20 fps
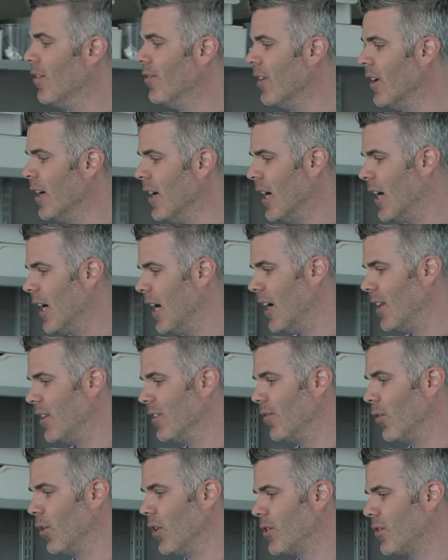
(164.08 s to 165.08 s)
of
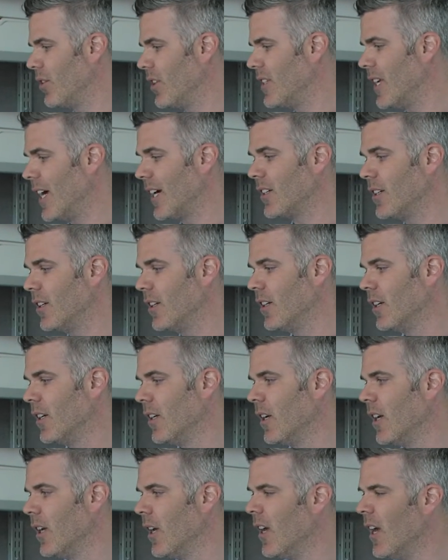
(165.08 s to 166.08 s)
the forestry sector.
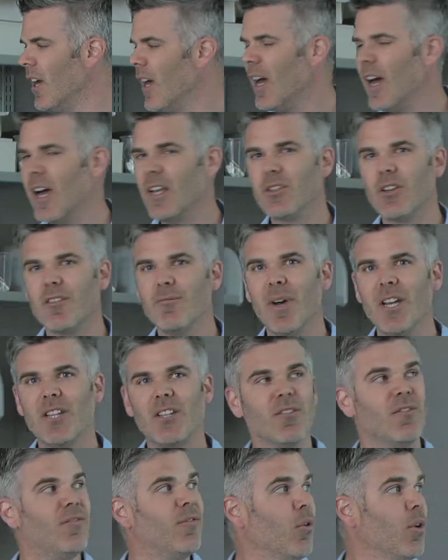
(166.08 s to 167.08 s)
And so I've
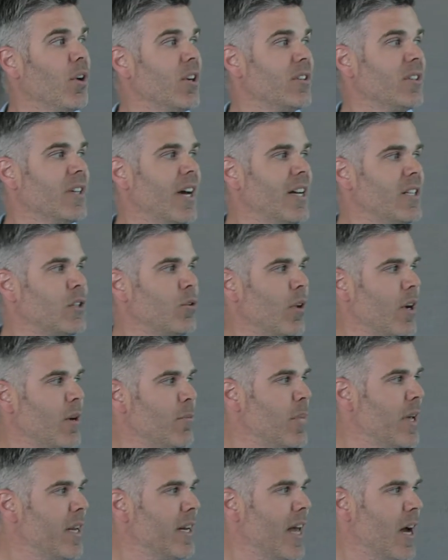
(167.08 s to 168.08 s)
mentioned forest science quite
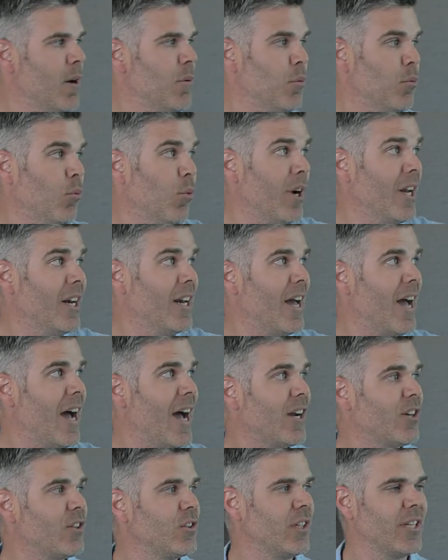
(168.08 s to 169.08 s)
a bit now. What
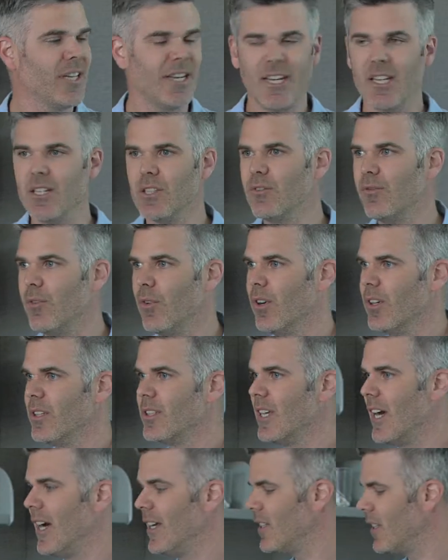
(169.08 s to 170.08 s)
actually is
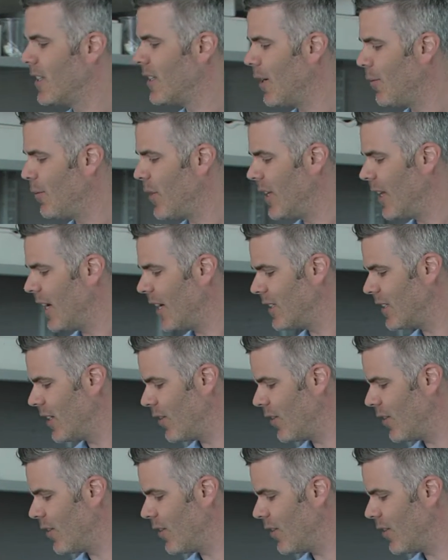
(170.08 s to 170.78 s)
forest science? It's something that I